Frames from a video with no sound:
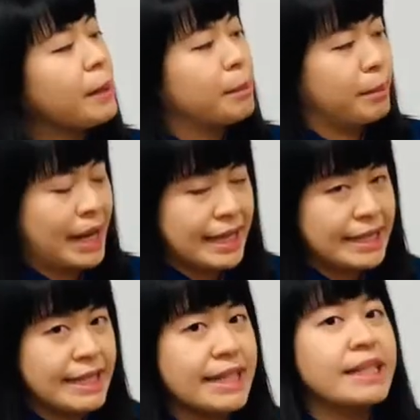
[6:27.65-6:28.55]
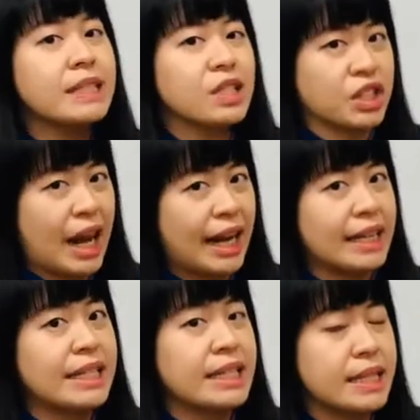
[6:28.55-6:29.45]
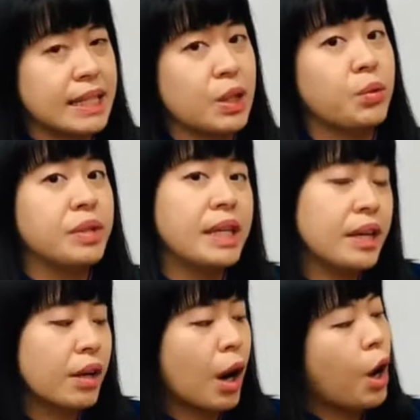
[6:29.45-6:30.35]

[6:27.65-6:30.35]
Maisy's Chinese New Year,